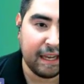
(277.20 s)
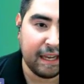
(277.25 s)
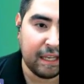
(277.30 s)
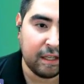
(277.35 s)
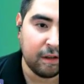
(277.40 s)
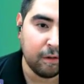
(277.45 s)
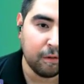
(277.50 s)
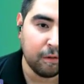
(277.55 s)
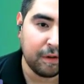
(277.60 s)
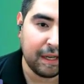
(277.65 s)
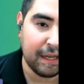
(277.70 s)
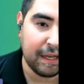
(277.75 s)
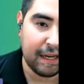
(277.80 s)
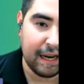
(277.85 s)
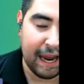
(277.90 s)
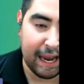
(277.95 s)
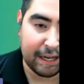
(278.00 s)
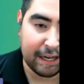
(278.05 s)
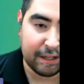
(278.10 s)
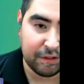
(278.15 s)
that you can
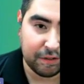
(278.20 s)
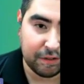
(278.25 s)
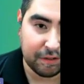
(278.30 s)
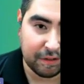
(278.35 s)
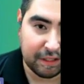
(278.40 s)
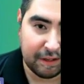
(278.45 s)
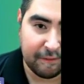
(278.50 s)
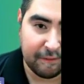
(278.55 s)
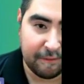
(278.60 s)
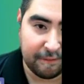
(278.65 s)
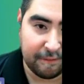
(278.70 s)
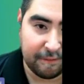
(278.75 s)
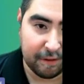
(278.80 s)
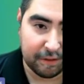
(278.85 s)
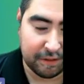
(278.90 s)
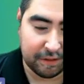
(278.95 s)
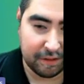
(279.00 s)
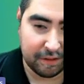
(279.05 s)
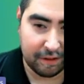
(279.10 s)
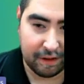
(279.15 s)
actually
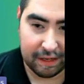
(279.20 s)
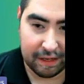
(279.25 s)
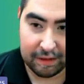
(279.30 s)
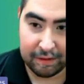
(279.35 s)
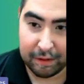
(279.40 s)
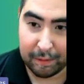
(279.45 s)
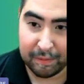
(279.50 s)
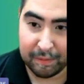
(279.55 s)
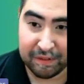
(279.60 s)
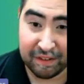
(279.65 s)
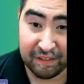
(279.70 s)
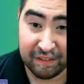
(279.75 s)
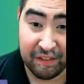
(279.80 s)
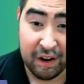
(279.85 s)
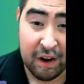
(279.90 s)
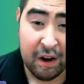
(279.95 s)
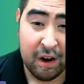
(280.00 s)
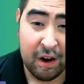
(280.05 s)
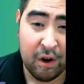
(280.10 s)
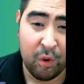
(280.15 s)
filter in terms
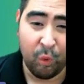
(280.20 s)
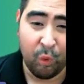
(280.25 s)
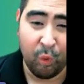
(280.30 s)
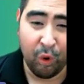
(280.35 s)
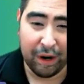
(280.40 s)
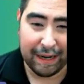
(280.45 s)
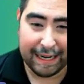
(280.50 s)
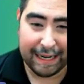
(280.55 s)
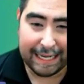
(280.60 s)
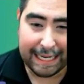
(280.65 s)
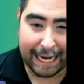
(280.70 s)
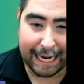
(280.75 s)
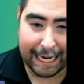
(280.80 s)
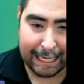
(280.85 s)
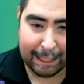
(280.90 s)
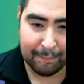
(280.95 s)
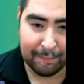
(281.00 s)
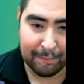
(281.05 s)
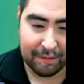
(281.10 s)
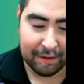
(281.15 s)
of what
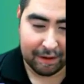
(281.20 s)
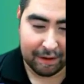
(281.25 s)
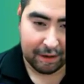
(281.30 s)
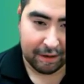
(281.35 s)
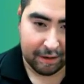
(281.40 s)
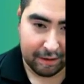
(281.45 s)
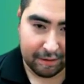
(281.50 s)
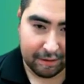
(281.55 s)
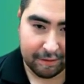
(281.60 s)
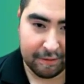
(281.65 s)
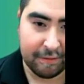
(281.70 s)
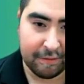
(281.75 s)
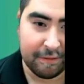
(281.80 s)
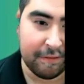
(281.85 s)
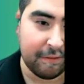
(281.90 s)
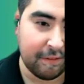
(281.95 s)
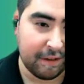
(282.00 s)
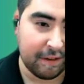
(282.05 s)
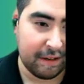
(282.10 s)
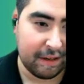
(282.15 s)
type
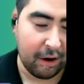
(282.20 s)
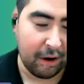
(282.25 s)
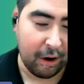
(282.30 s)
of